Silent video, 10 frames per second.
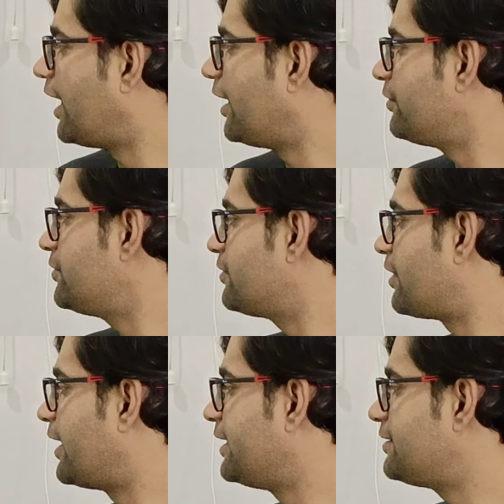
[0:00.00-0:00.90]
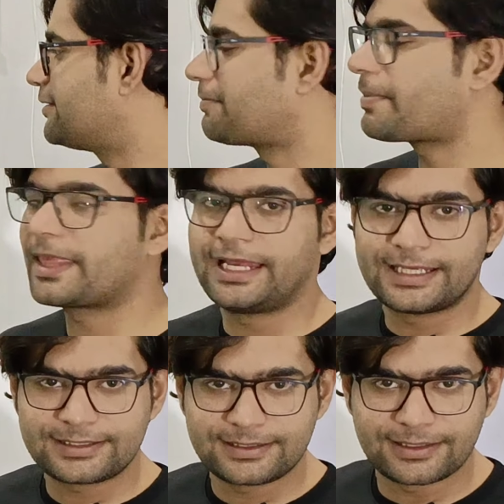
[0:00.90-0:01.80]
how to write an
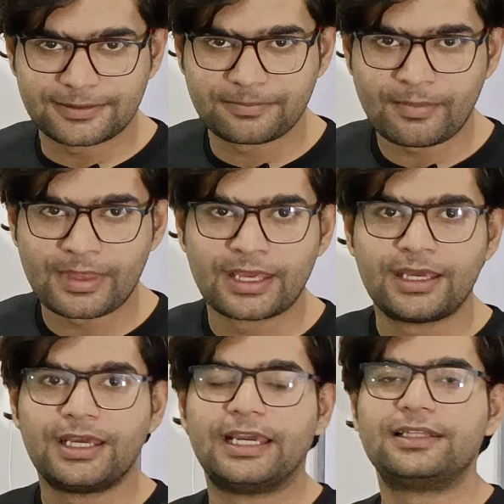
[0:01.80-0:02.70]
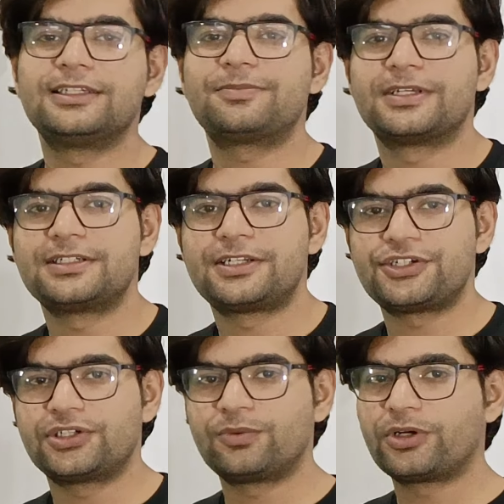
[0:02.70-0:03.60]
essay. In this
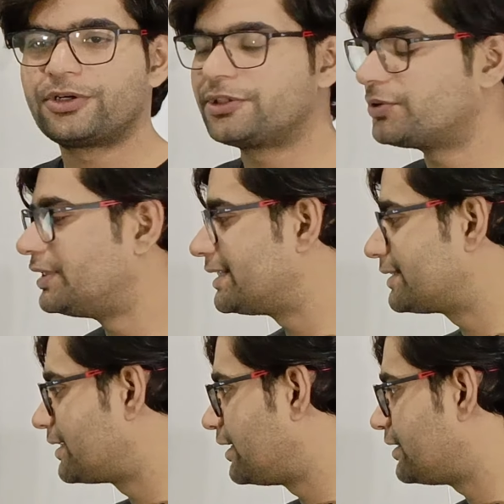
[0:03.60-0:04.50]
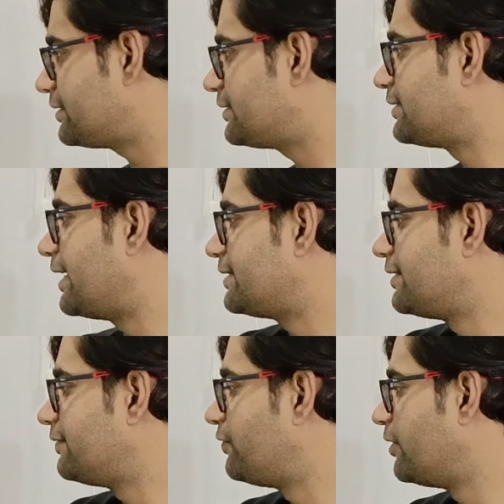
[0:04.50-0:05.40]
presentation, we're going to discuss
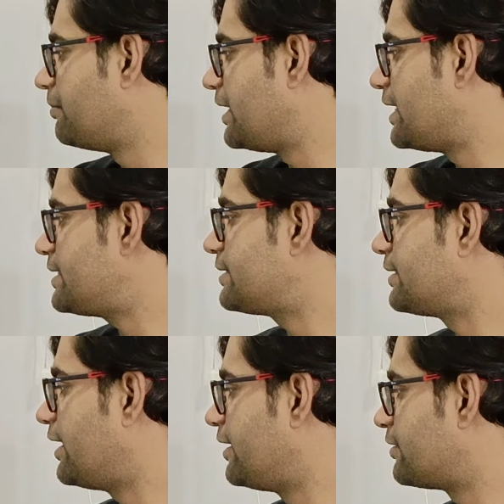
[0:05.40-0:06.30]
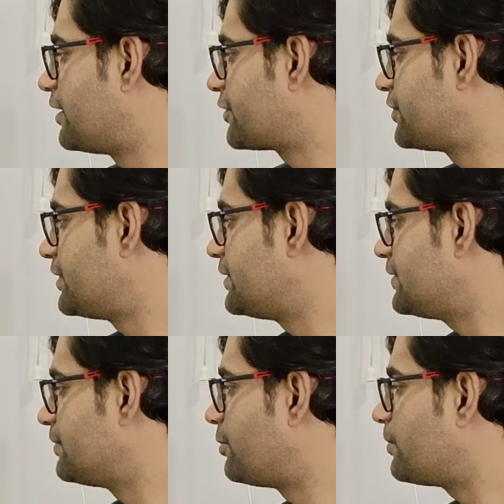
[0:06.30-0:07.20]
essay formats,
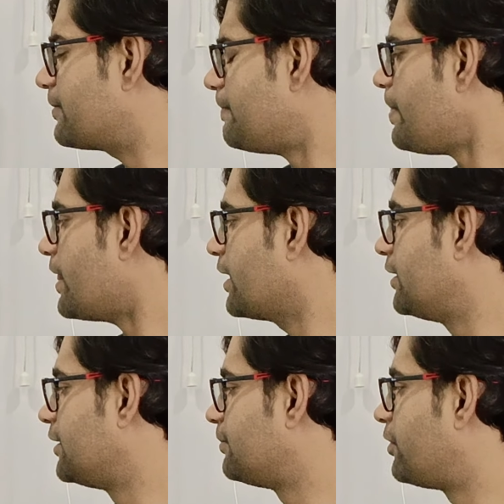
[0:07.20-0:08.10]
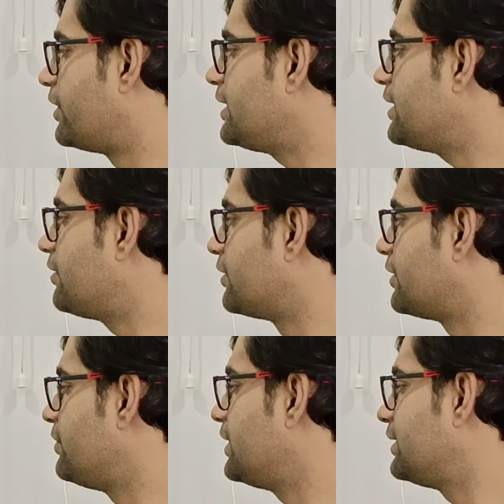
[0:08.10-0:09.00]
introductions, body,
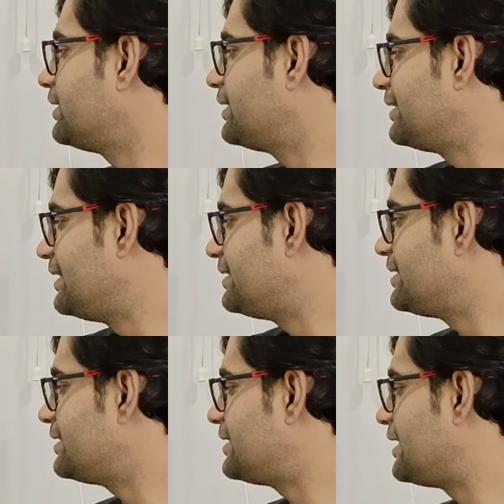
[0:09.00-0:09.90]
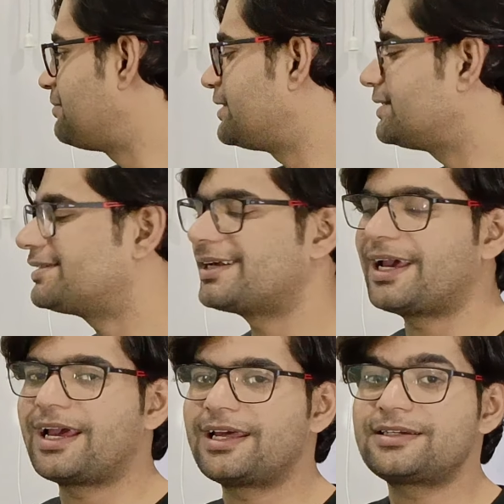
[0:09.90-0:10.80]
conclusion, thesis statements,
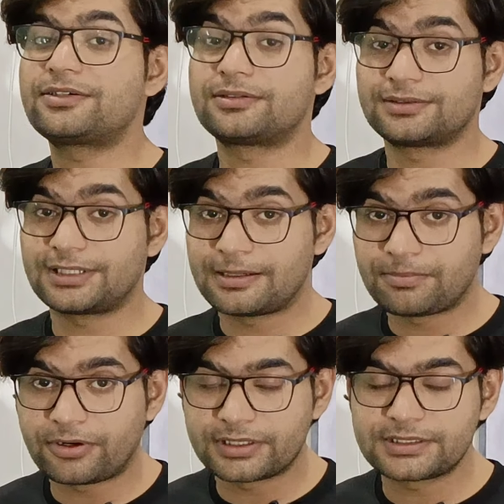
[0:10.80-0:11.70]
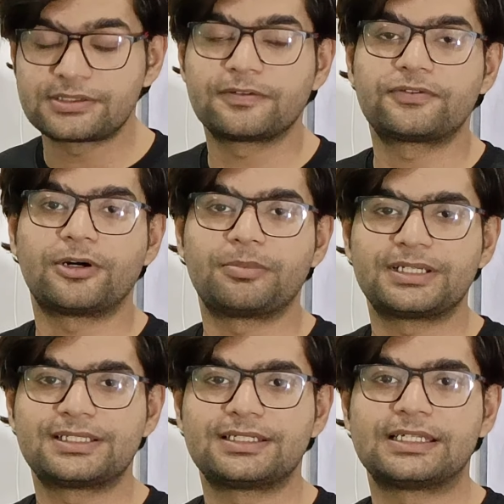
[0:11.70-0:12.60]
and the importance of
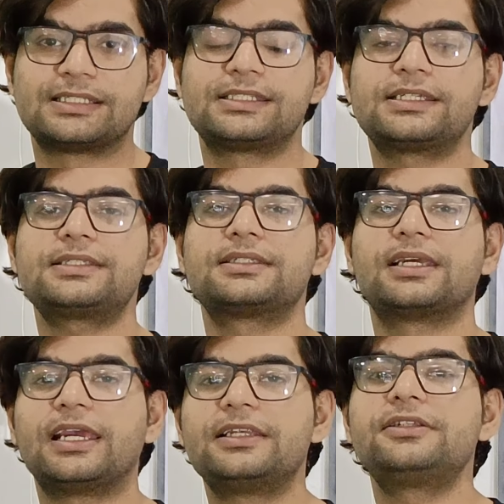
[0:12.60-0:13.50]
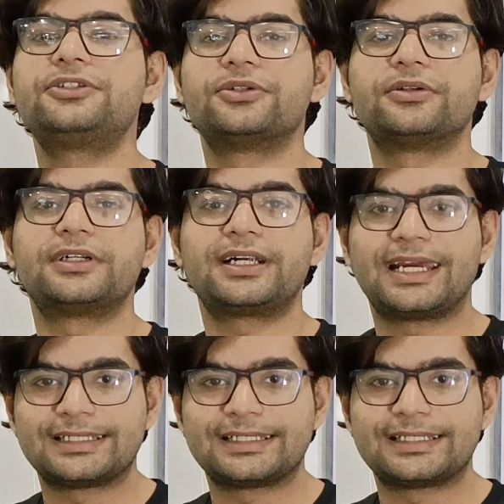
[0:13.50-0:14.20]
topic sentences in your